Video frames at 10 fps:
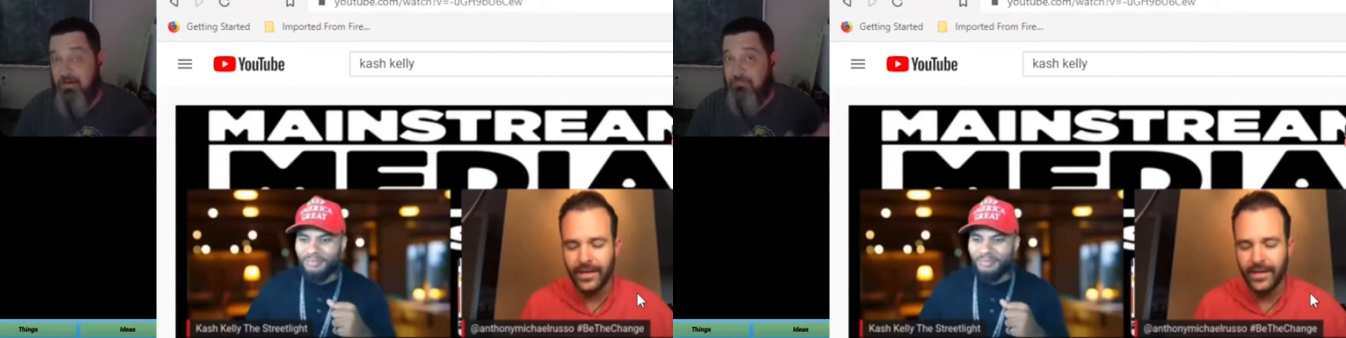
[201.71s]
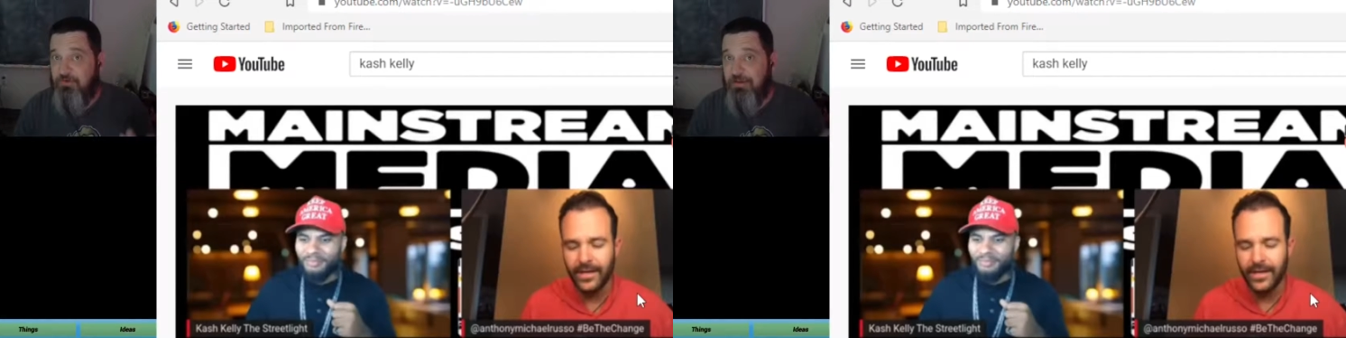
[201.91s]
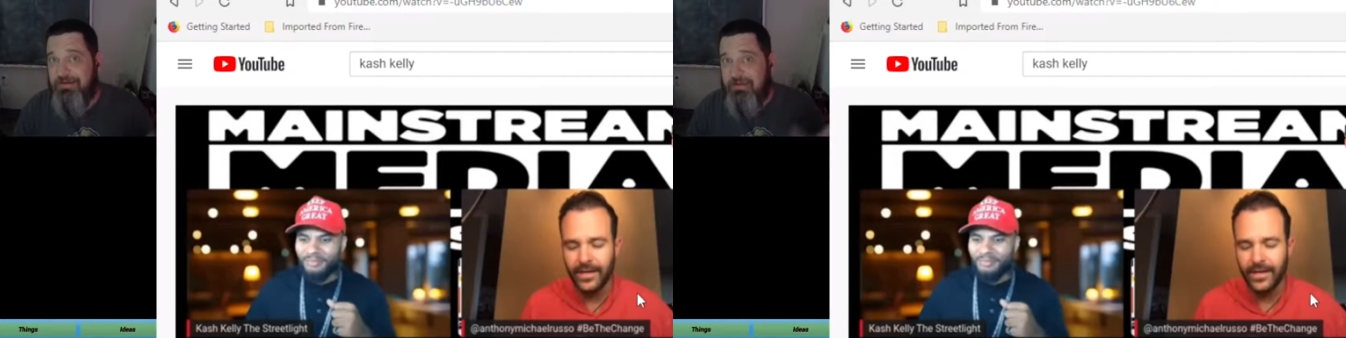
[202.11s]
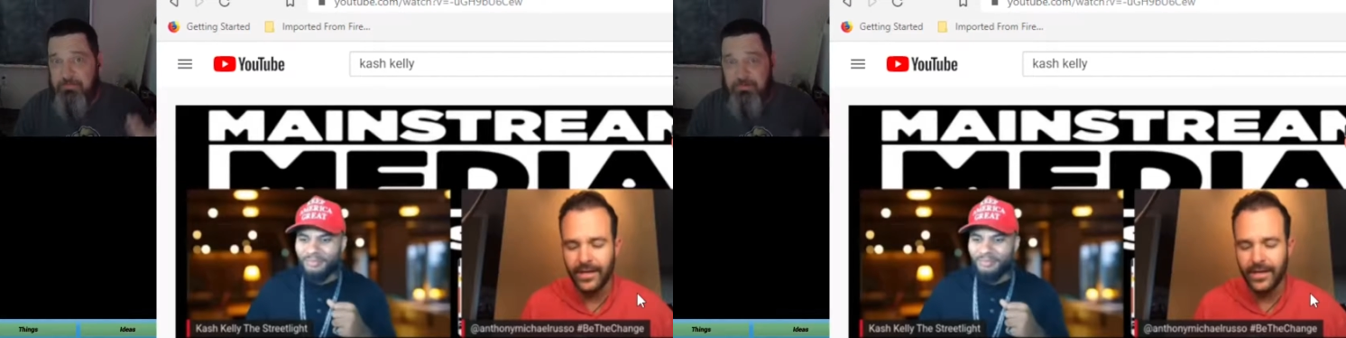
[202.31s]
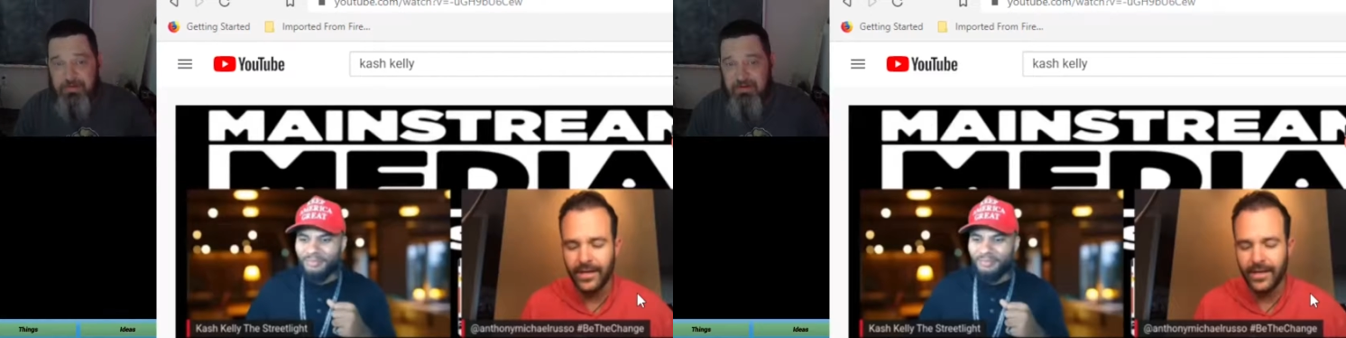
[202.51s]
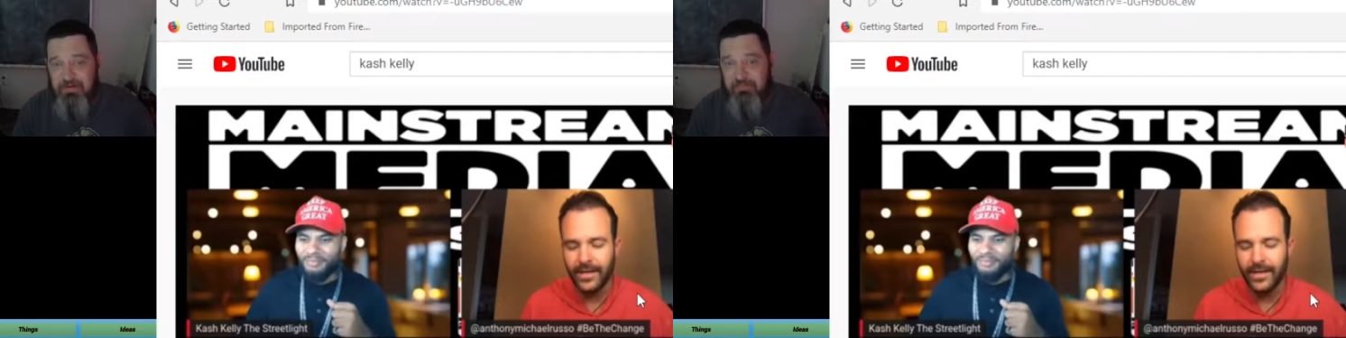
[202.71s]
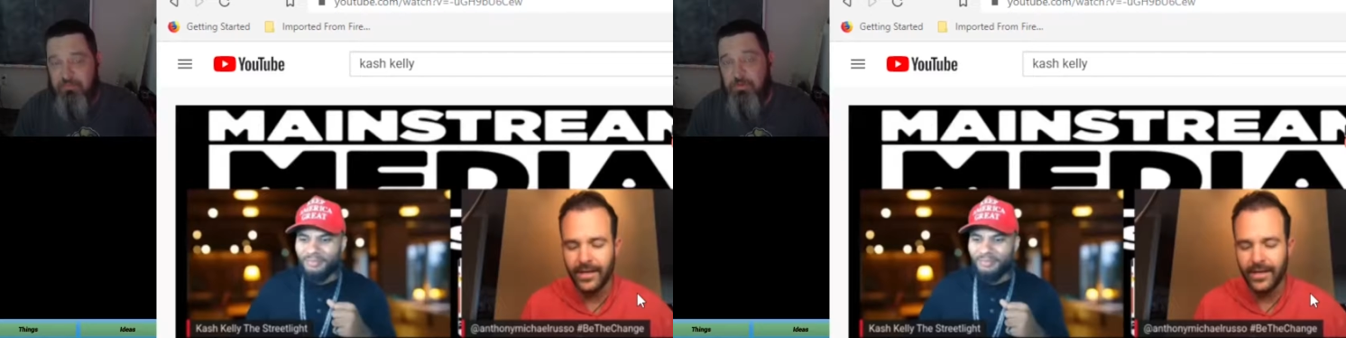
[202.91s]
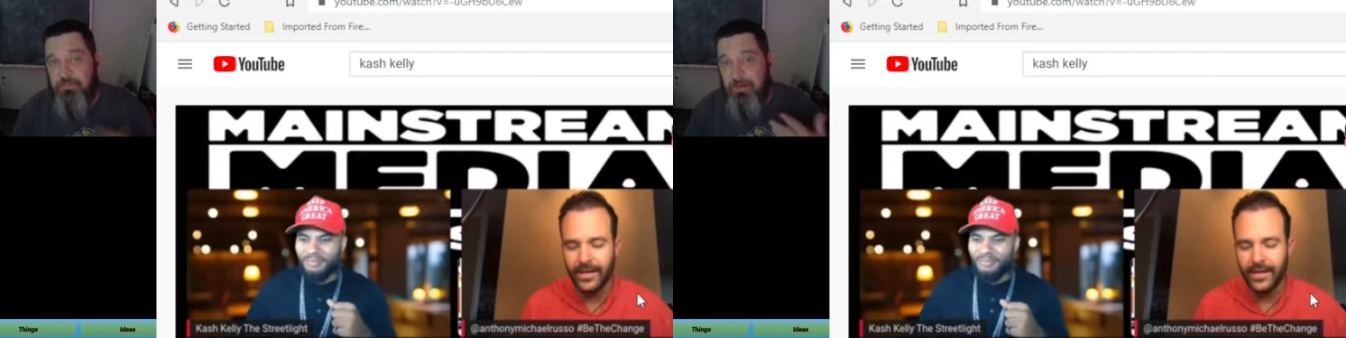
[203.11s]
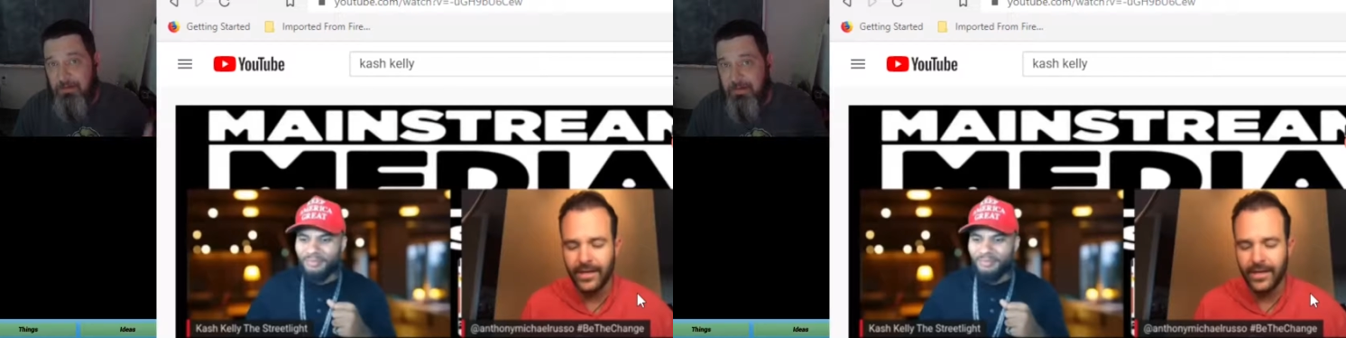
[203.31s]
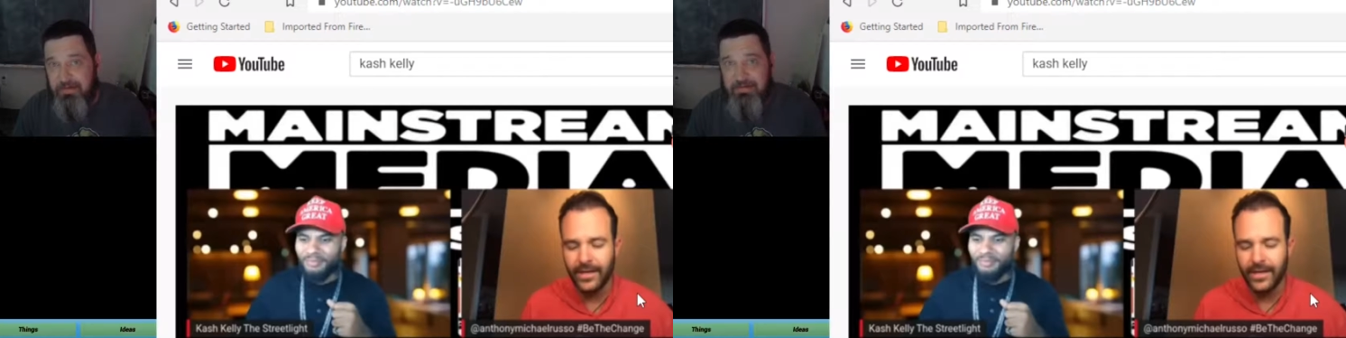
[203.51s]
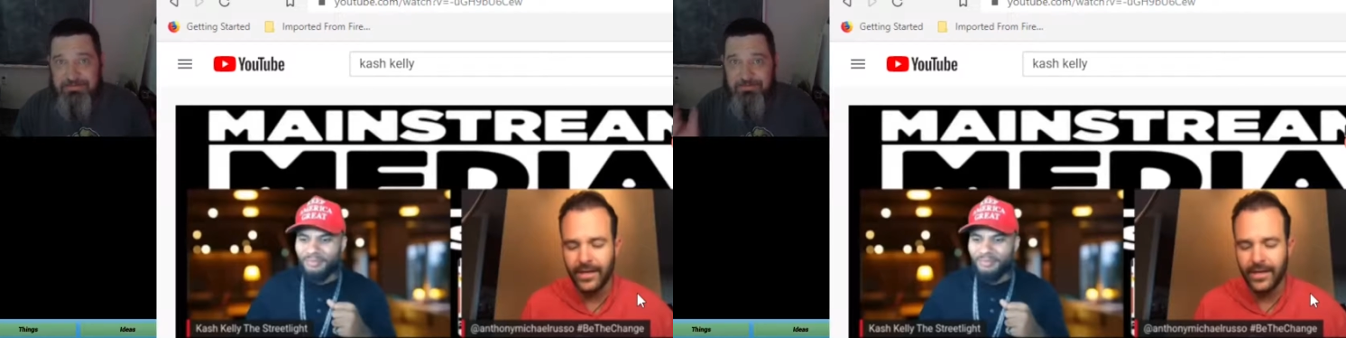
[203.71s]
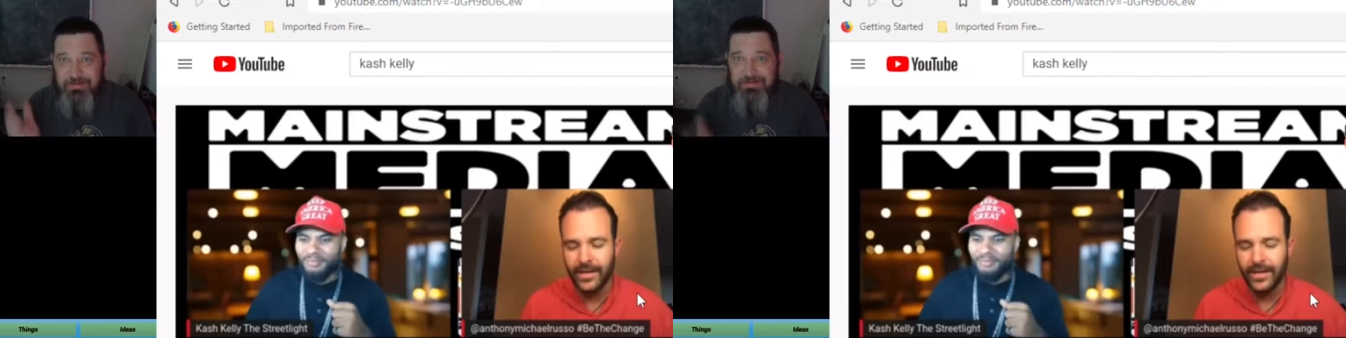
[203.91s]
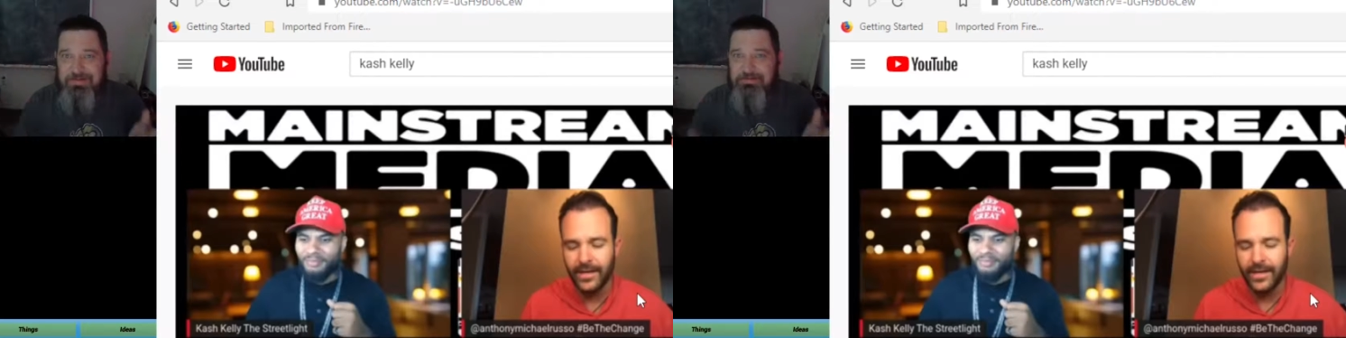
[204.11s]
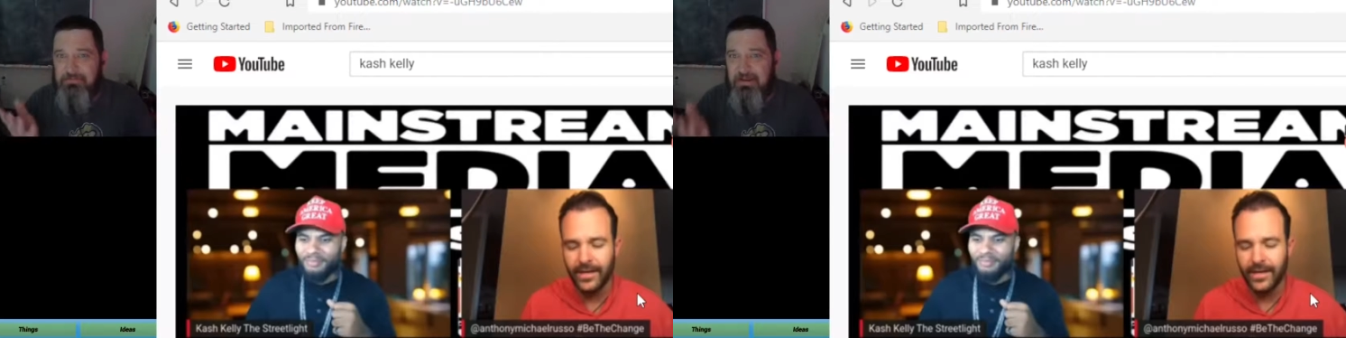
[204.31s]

Speaker 1: I'm trying to keep it about level with my mic so that it doesn't